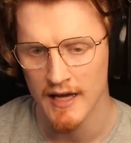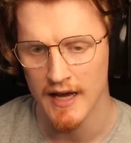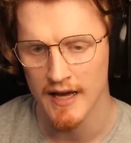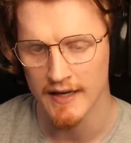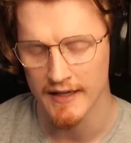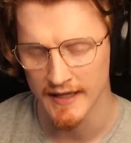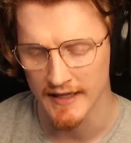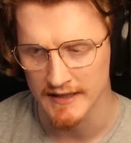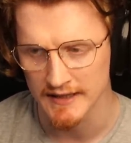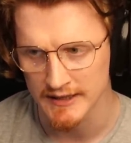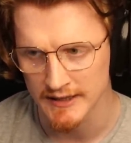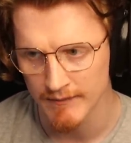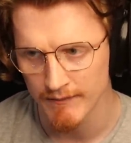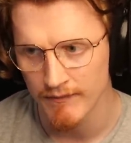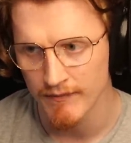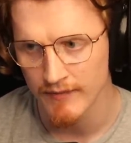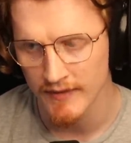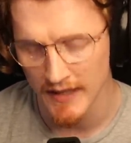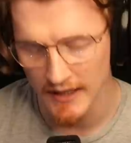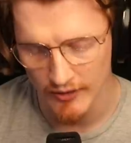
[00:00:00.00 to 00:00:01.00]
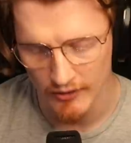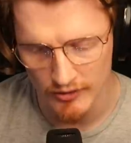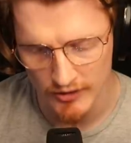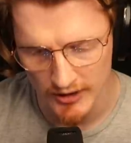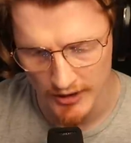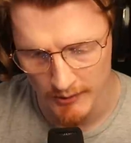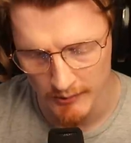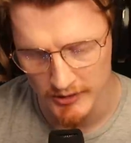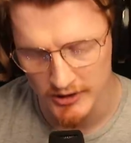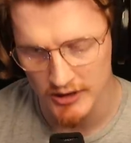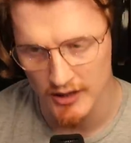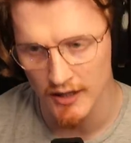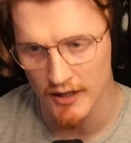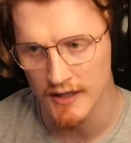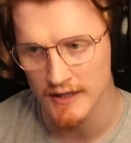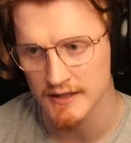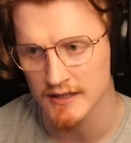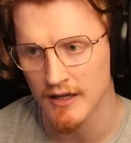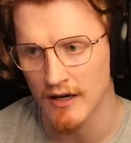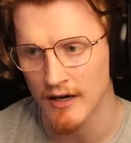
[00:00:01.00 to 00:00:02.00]
And yes, thank you so much,
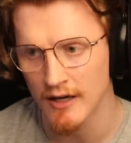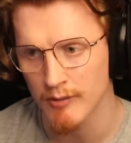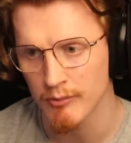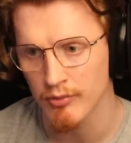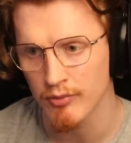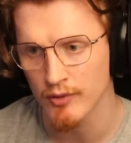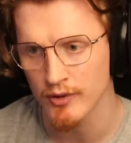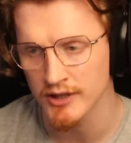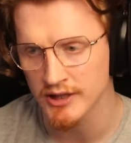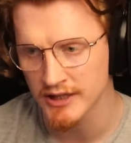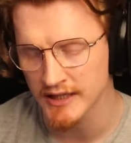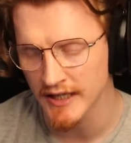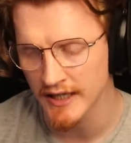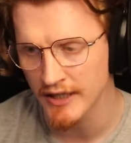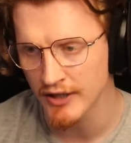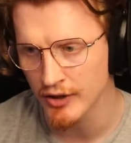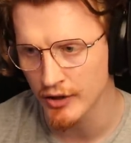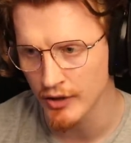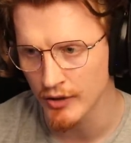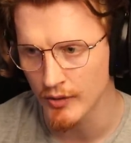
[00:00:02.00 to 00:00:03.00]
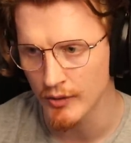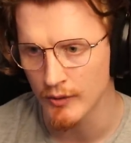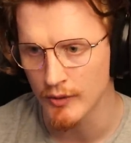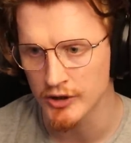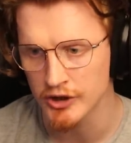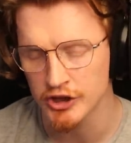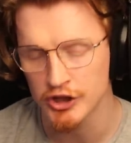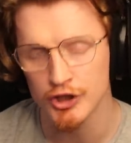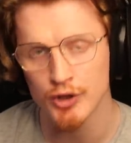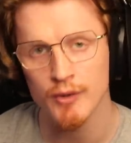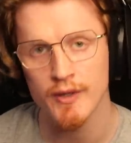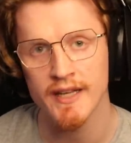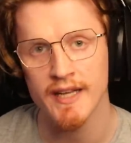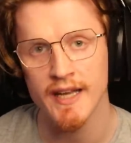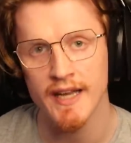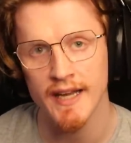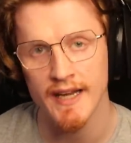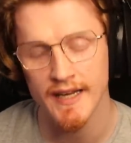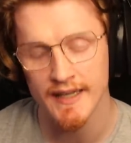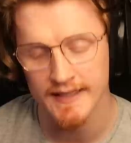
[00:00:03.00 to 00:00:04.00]
guys. I appreciate you
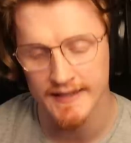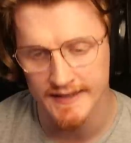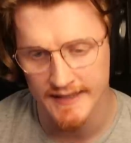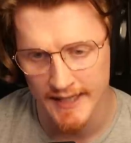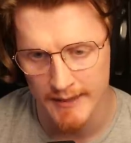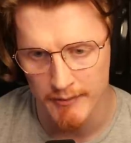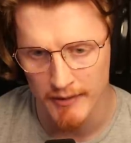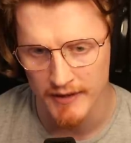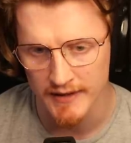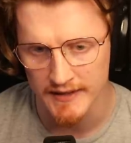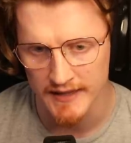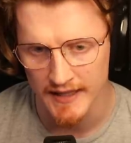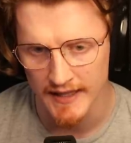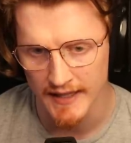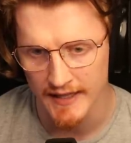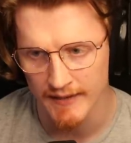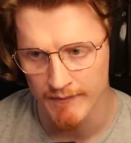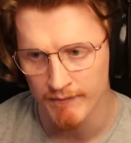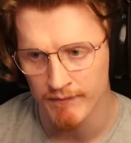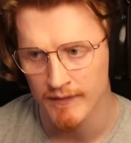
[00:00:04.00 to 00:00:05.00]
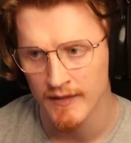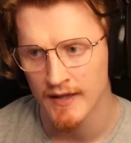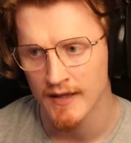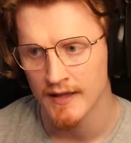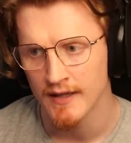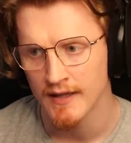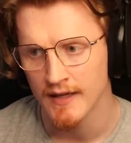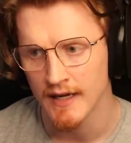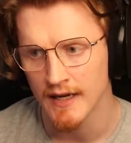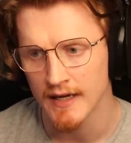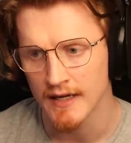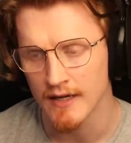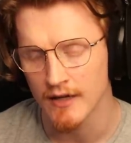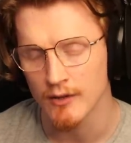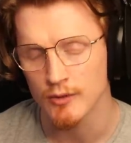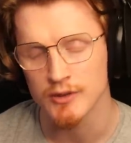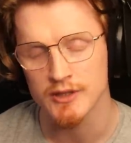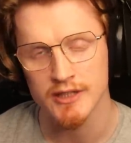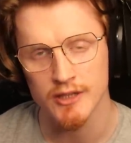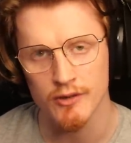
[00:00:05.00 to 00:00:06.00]
tuning in day by day. And I
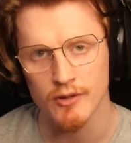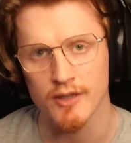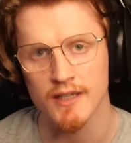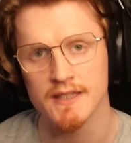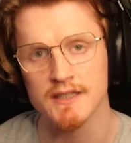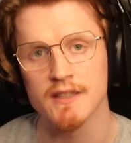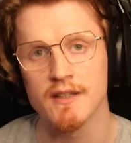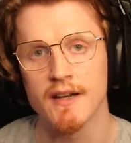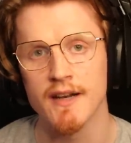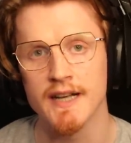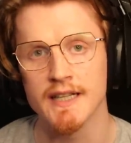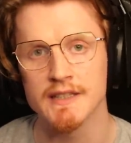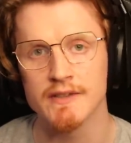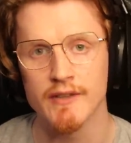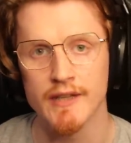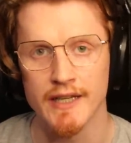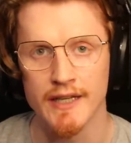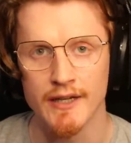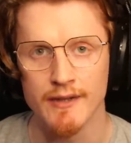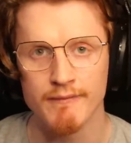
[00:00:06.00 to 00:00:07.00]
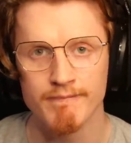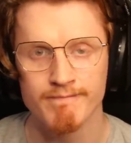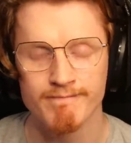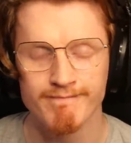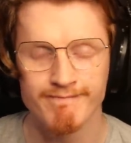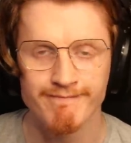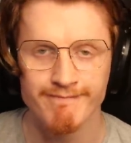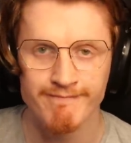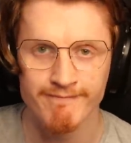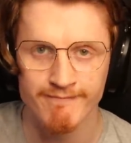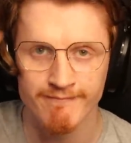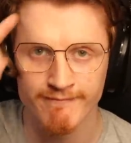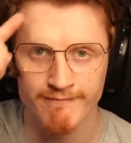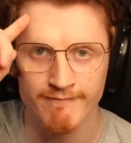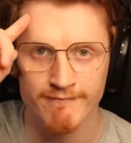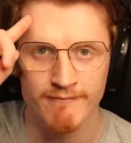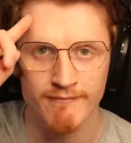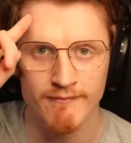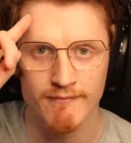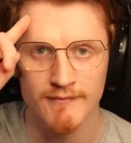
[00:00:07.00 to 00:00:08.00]
will see you guys in the next video.
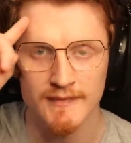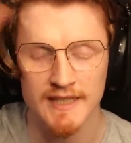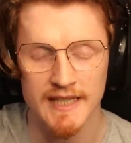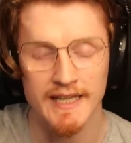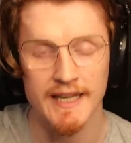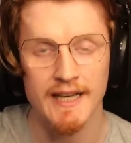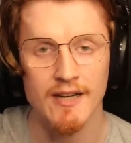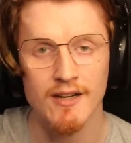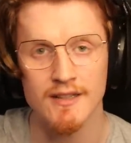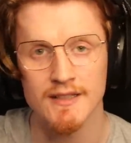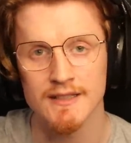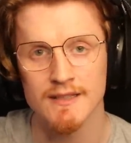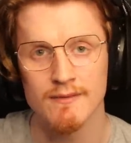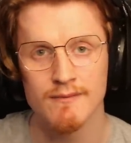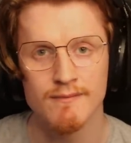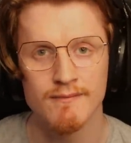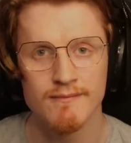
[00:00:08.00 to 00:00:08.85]
Take care, guys.